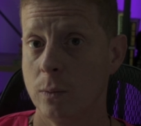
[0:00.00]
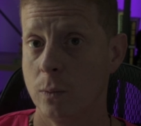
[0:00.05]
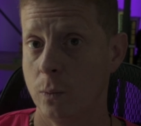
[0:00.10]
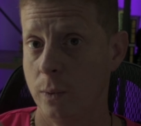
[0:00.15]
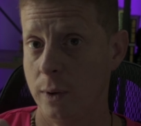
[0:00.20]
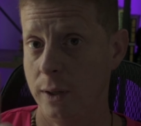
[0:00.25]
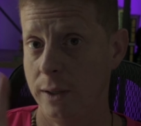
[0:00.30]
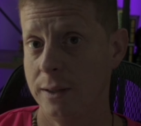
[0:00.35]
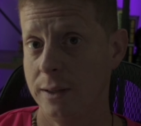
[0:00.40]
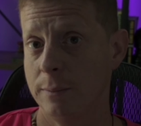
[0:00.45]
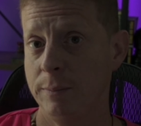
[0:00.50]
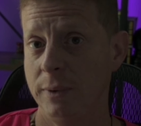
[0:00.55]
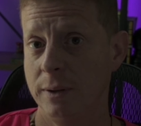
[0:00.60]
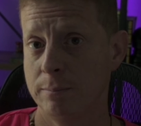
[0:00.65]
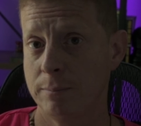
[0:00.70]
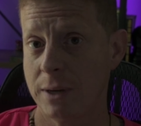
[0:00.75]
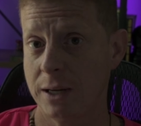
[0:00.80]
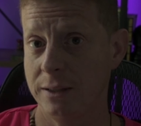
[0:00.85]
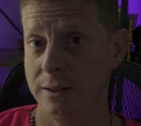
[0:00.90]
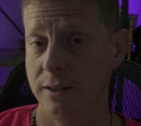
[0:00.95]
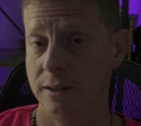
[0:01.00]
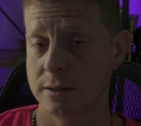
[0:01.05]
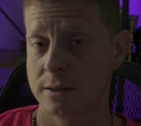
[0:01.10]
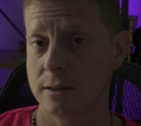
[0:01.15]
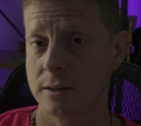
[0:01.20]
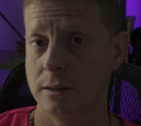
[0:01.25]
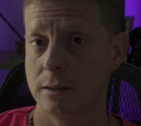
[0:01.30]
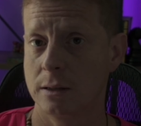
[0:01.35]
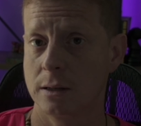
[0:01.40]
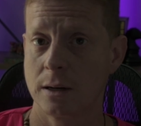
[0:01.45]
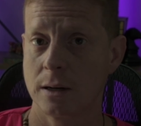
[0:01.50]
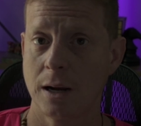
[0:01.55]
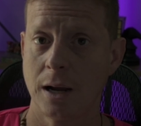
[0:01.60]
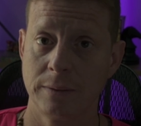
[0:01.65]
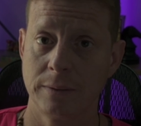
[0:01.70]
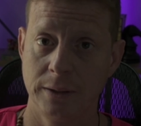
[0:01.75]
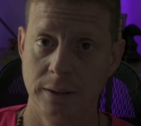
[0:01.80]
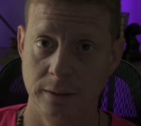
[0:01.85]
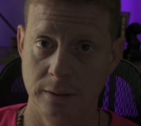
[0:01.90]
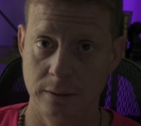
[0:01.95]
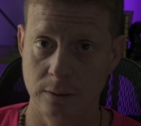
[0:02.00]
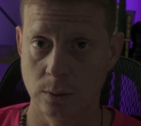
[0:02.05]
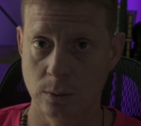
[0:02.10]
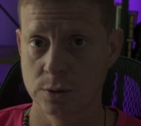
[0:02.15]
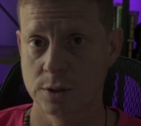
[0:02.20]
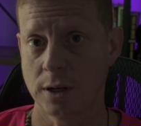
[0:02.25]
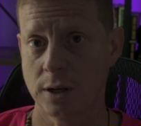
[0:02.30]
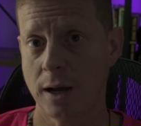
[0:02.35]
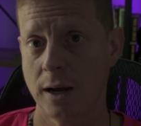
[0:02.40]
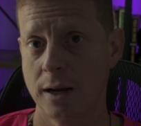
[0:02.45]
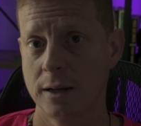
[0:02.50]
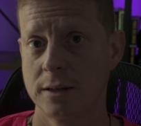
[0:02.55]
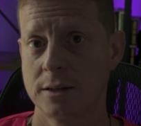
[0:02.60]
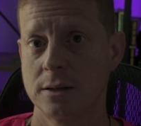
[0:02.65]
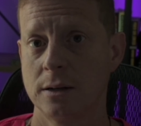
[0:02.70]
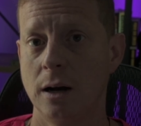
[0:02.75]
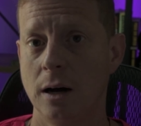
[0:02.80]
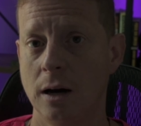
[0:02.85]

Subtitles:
with my DSLR having those lights